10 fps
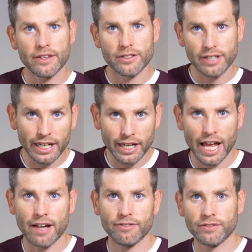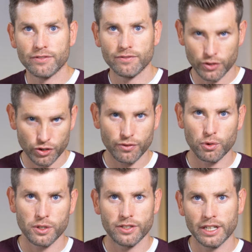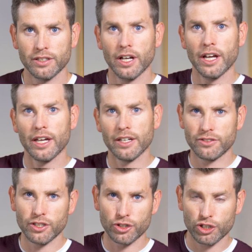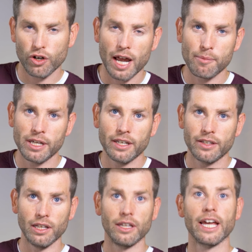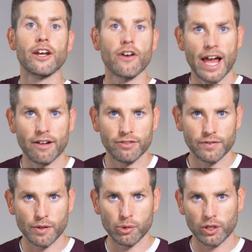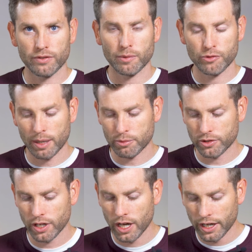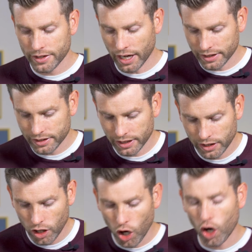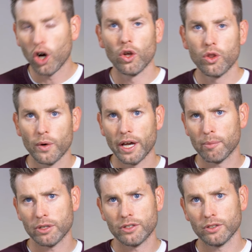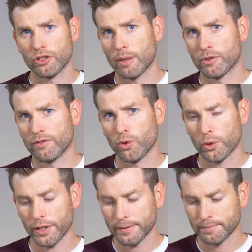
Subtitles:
the second half of verse 46 is describing the later half of the book, from chapters 19 all the way up until chapter 40.